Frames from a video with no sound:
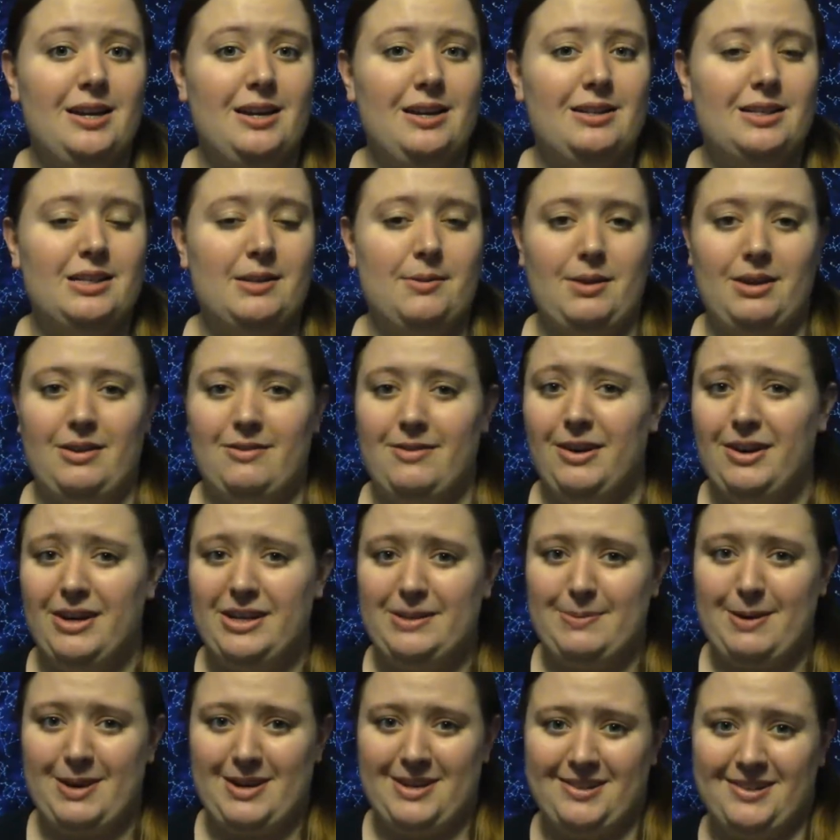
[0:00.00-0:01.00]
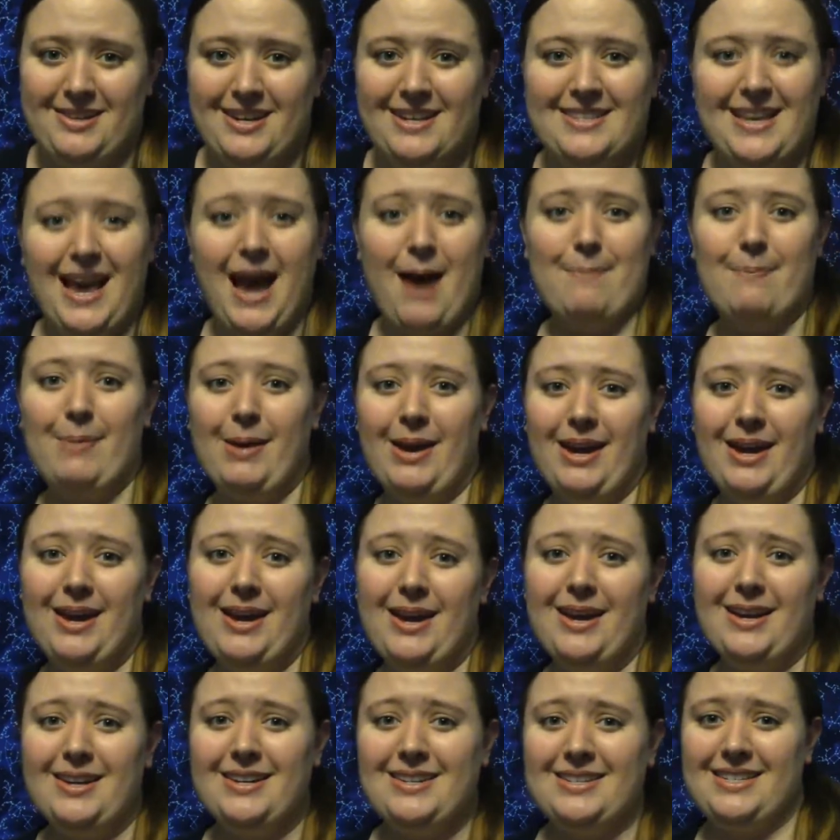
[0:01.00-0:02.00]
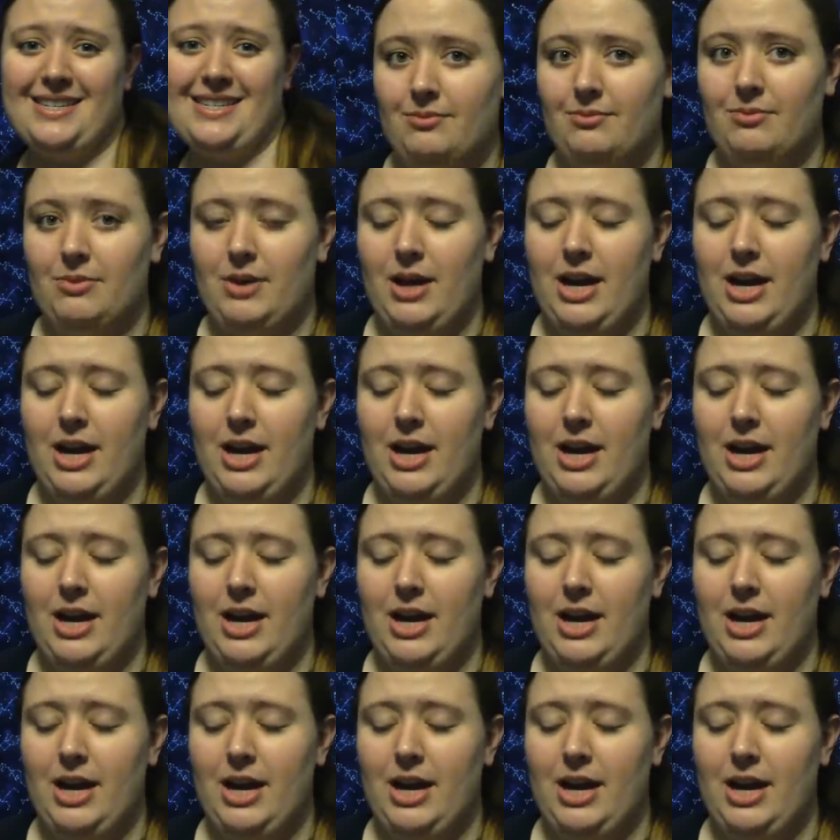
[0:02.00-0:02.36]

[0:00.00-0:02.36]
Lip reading: something very special has happened.